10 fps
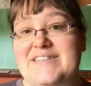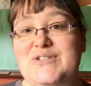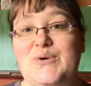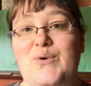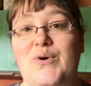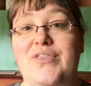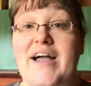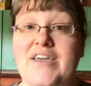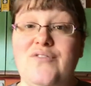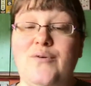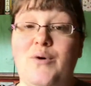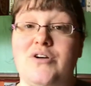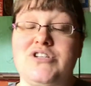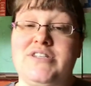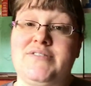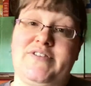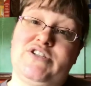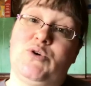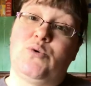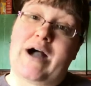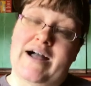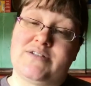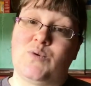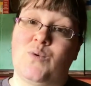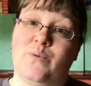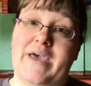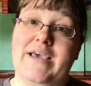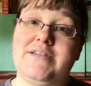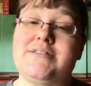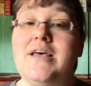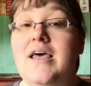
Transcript: so thank you for watching this video as always.